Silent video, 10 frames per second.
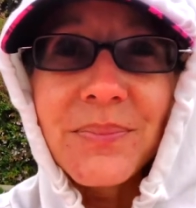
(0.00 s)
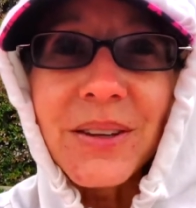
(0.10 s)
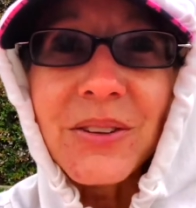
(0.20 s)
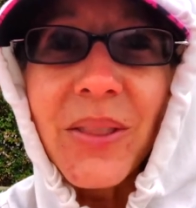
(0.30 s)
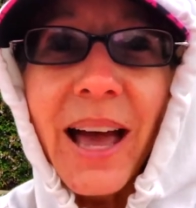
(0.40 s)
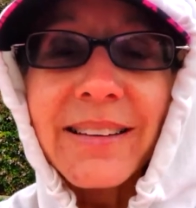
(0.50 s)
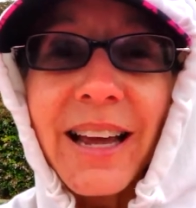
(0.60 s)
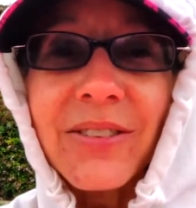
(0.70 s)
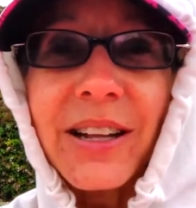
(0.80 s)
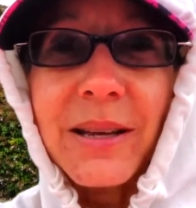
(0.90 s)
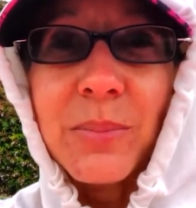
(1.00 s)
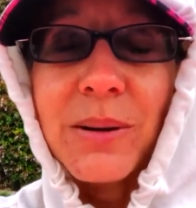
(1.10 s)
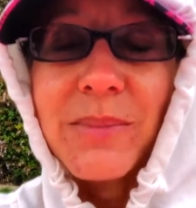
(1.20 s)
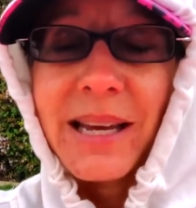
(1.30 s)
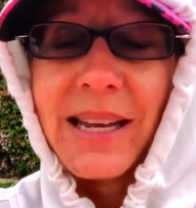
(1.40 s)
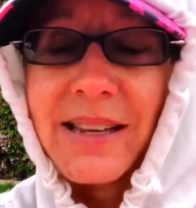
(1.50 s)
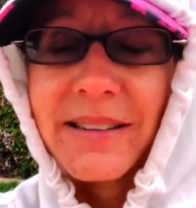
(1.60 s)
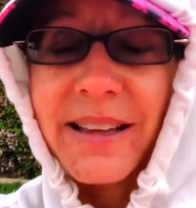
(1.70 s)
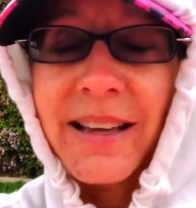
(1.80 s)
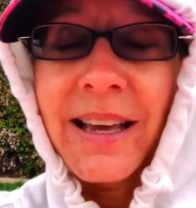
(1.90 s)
So that definitely put me at ease.